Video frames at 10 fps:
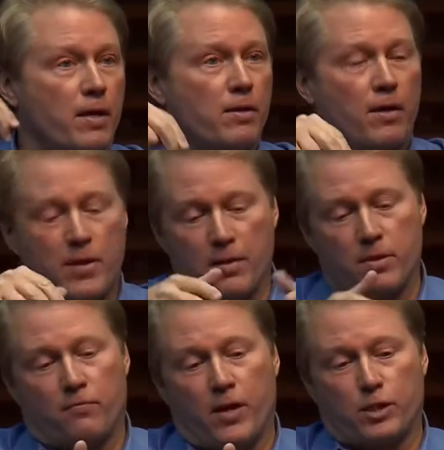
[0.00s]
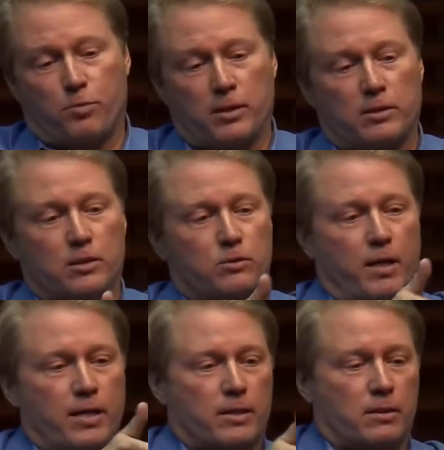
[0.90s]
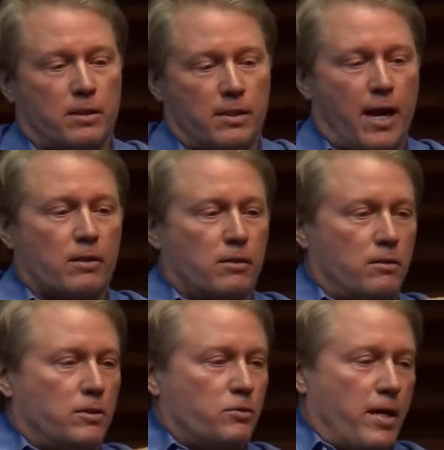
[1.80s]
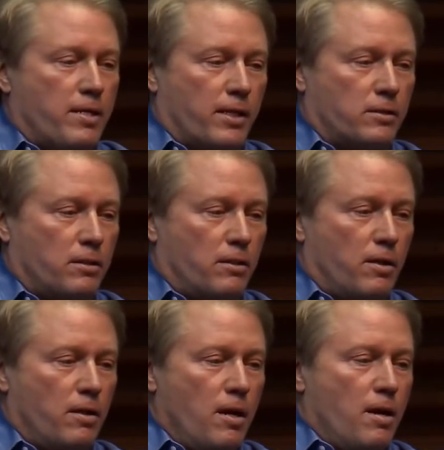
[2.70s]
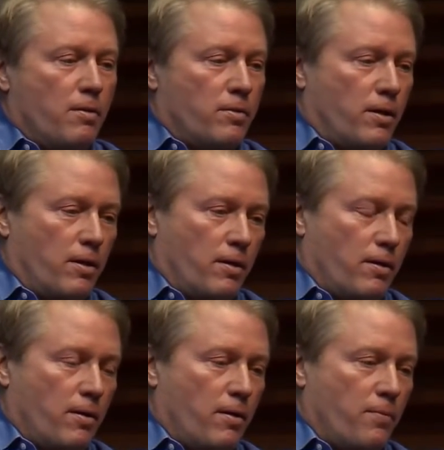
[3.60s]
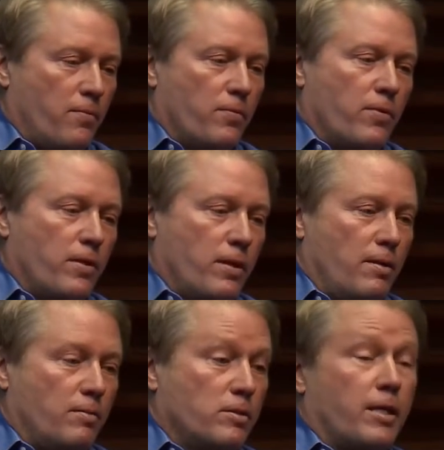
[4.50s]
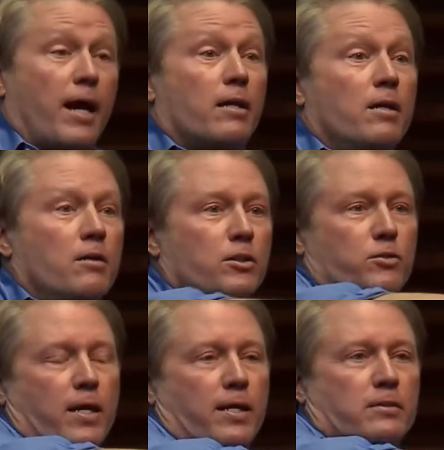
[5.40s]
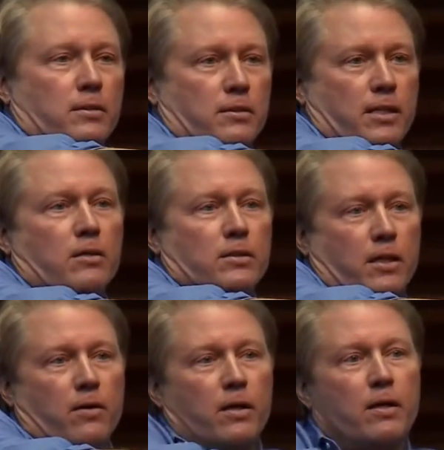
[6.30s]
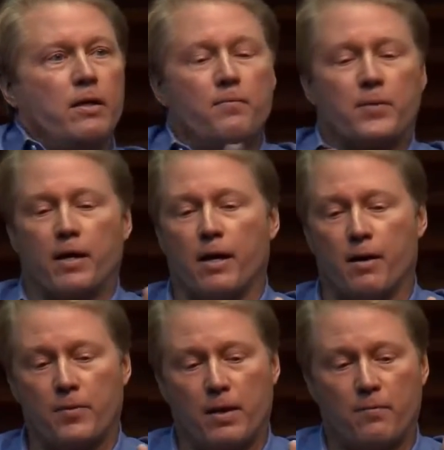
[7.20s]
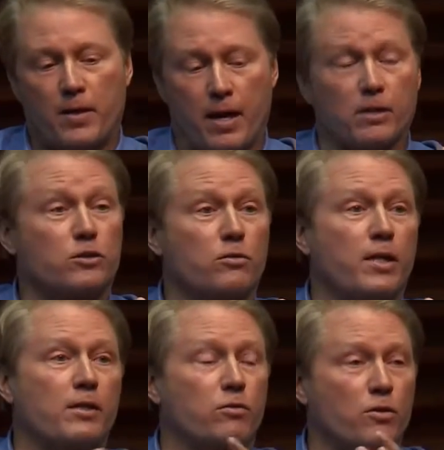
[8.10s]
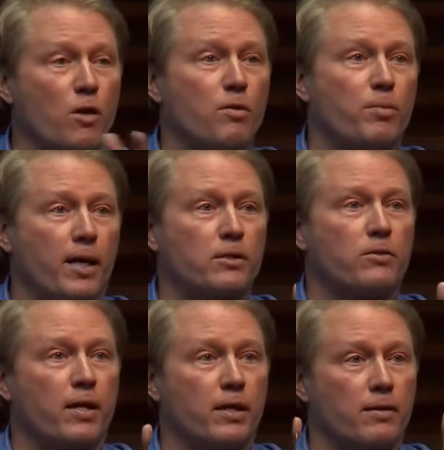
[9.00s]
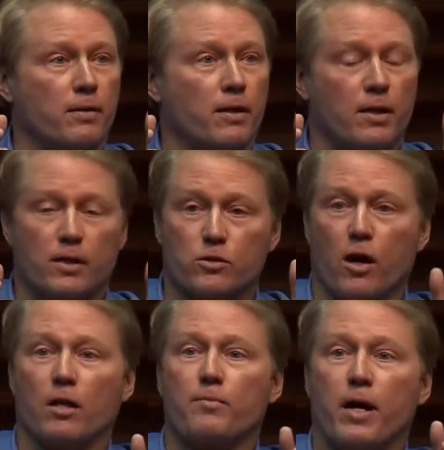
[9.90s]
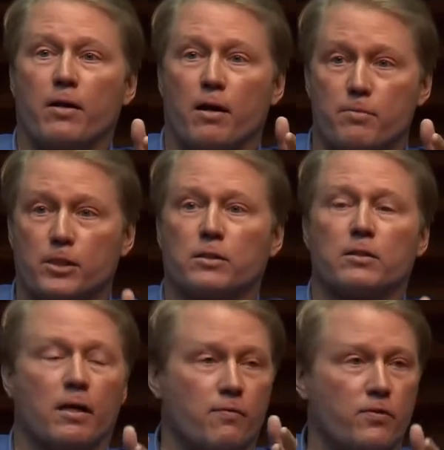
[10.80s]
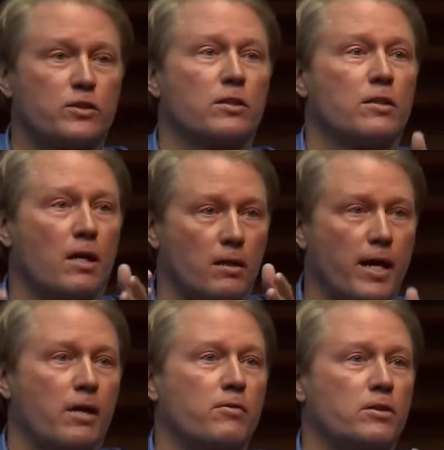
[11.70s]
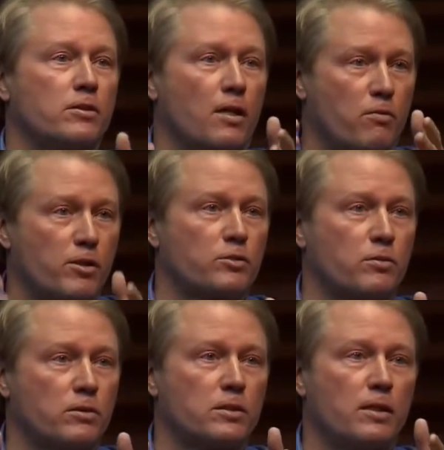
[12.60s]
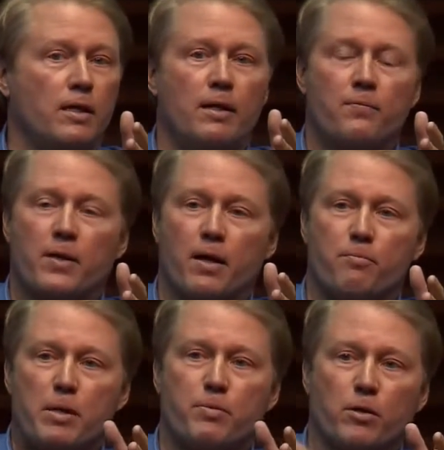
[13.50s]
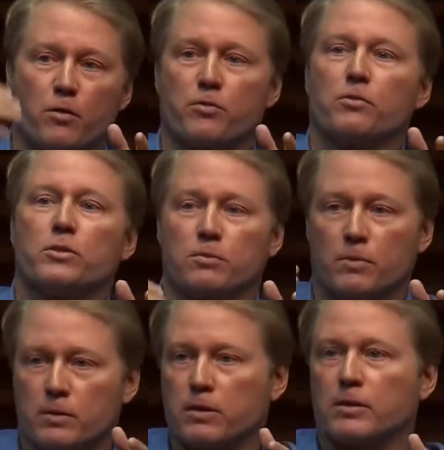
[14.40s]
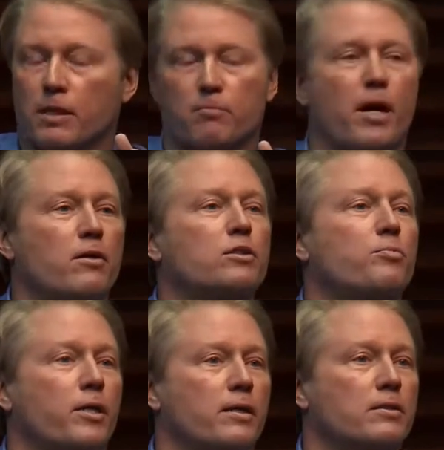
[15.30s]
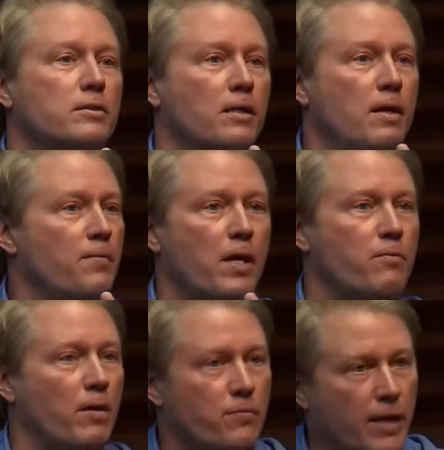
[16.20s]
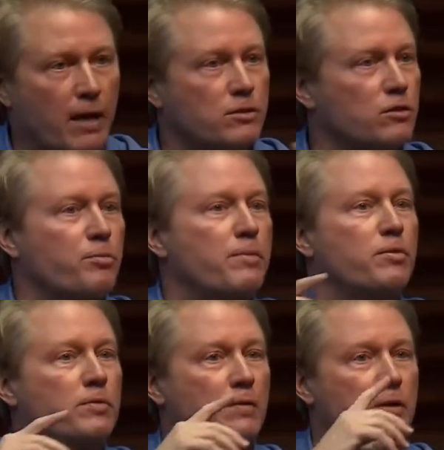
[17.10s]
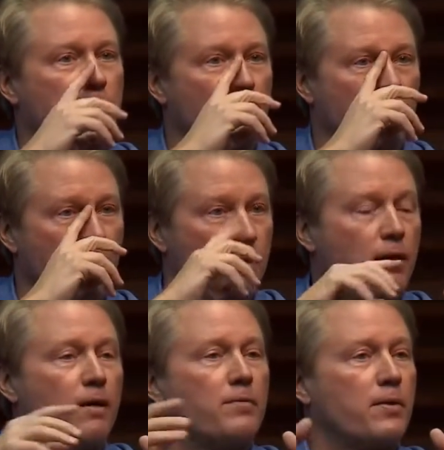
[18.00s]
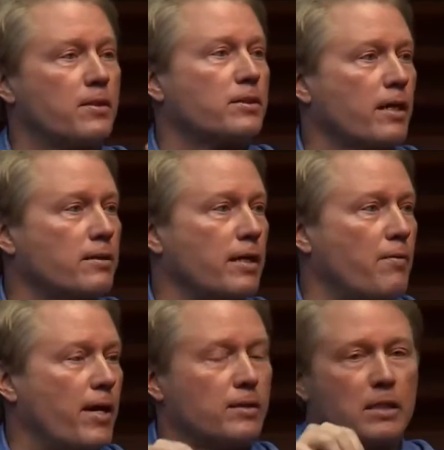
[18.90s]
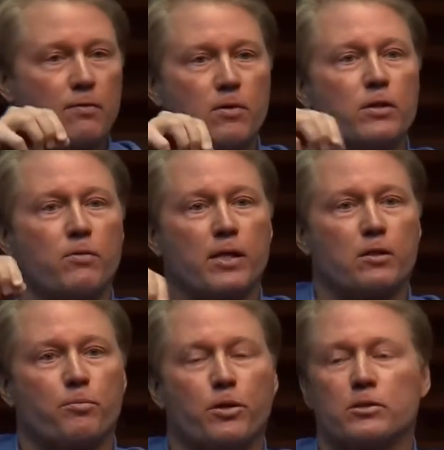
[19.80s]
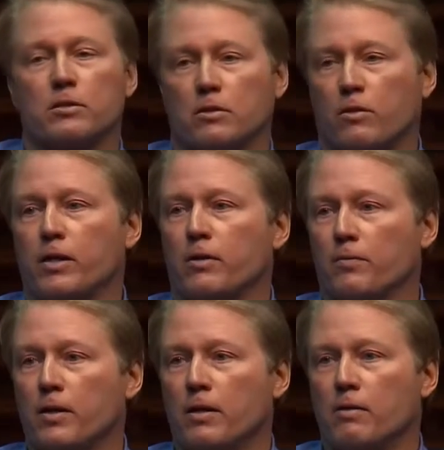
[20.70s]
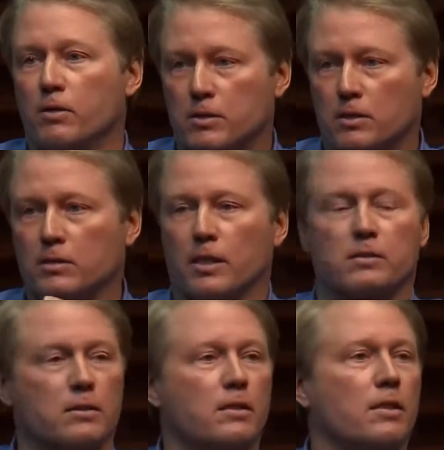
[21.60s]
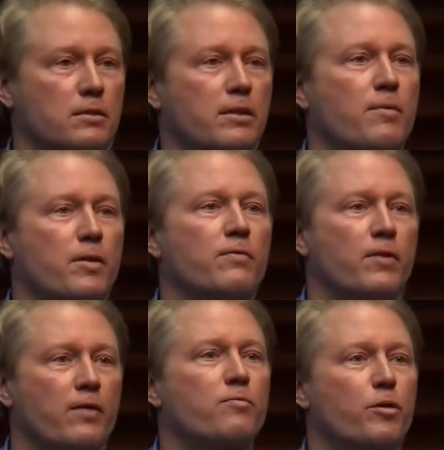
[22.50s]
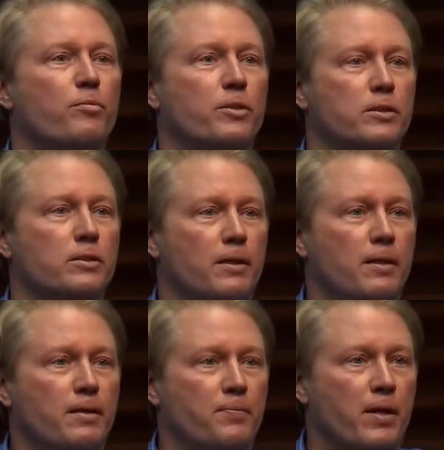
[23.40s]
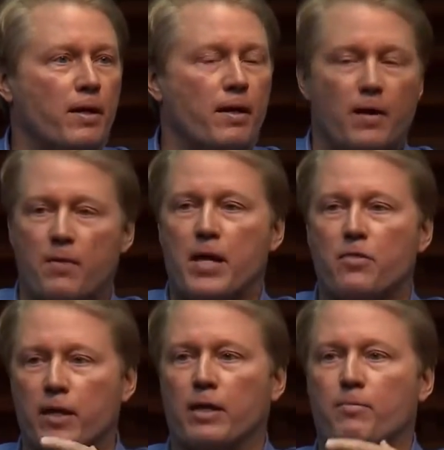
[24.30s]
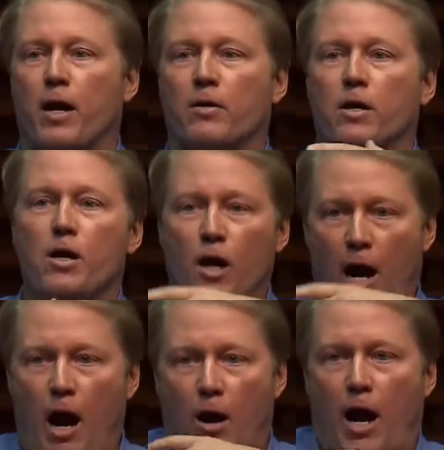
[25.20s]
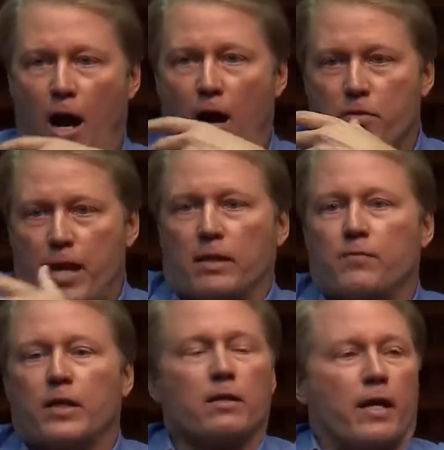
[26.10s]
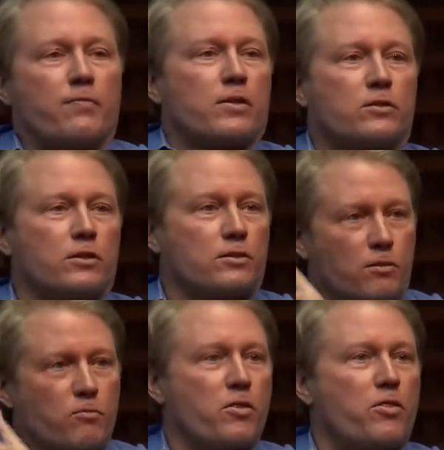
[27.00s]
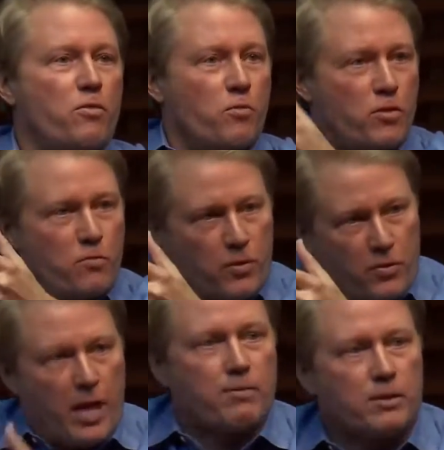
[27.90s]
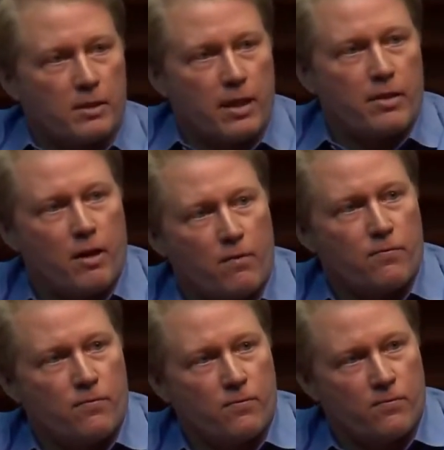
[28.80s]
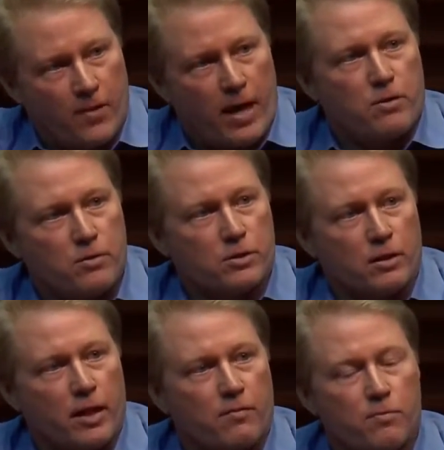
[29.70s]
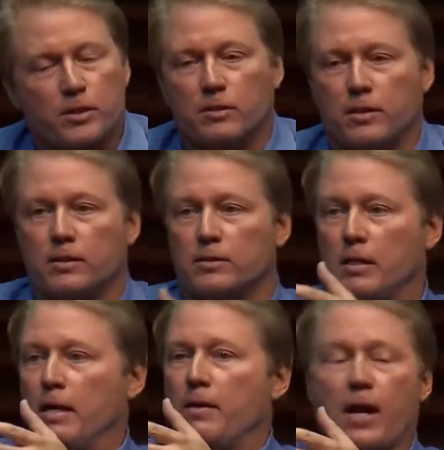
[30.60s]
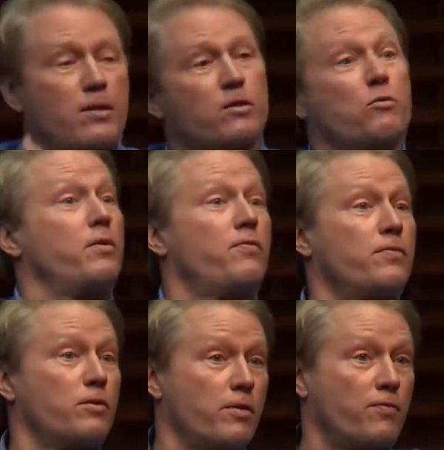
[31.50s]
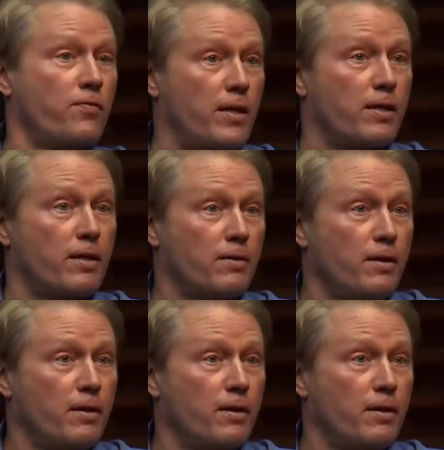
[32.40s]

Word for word: And then the vice president's right next to the doctor, is right next to the the uh, the tech, who's right next to the secretary. Uh, and it's two days with no applied training. Uh, it's all about our mission, our vision, our language, our rituals. Uh, people go through things like Myers Briggs, and we have thousands of people who've never done that. And the second day, we ask everyone to write their personal credo, which is essentially a statement of life purpose. Uh, and then think about how are they living a life consistent with, with what they would say their values and life mission is, and then do we, do we fit in it?